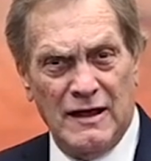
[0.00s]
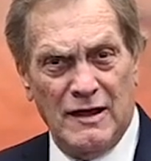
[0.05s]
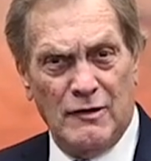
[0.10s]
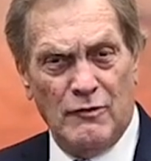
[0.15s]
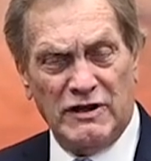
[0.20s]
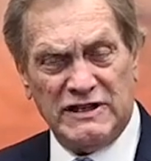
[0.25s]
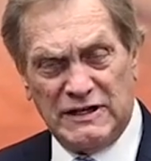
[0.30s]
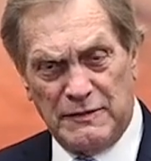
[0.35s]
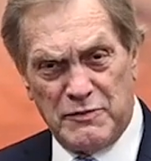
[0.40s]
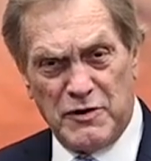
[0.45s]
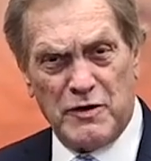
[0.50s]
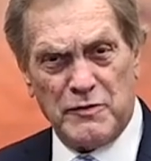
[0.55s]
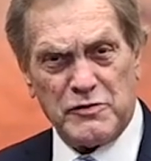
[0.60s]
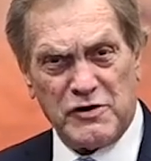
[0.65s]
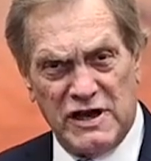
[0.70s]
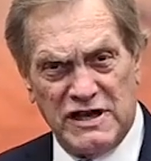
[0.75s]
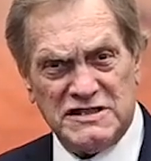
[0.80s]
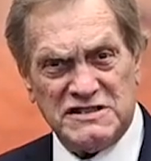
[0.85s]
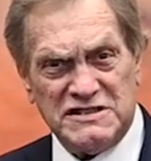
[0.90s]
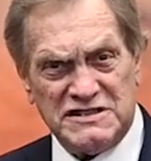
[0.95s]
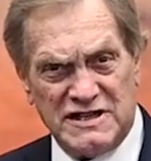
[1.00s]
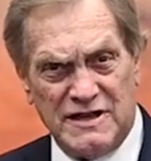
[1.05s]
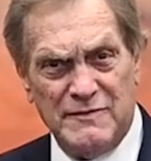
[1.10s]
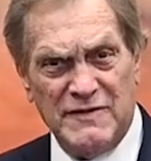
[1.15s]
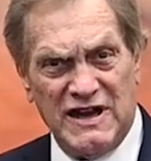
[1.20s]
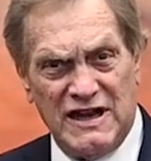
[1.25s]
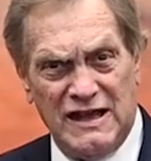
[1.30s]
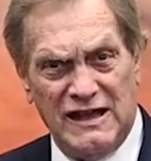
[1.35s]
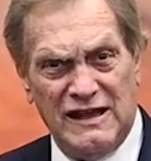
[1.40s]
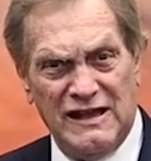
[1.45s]
what the Appropriations
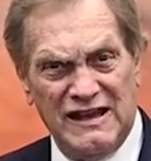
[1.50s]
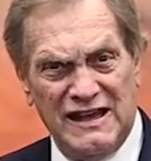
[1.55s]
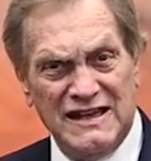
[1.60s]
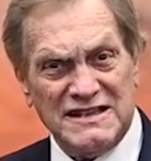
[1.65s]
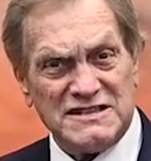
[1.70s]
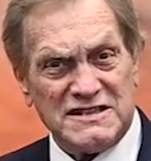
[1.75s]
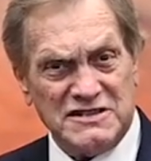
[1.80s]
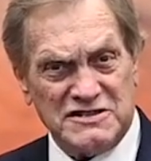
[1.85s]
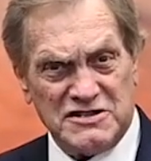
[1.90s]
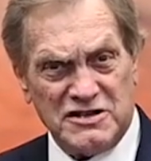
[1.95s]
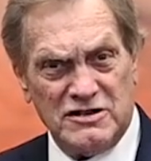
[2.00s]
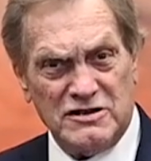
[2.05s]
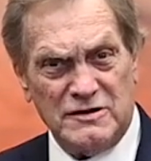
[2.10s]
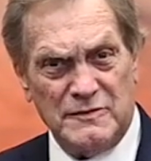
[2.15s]
Committee is concerned